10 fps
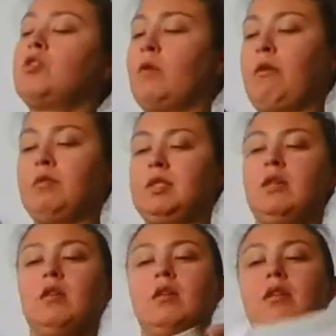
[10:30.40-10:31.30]
so I will
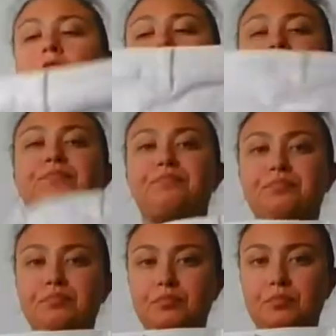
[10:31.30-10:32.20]
sell it online.
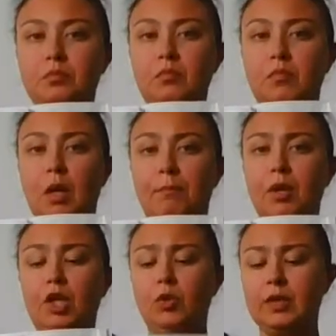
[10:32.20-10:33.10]

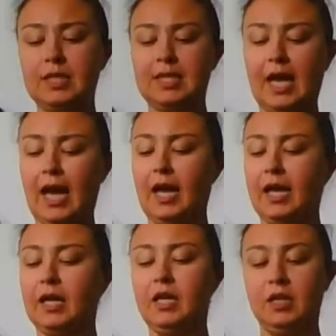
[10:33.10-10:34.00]
Brand new with the tag,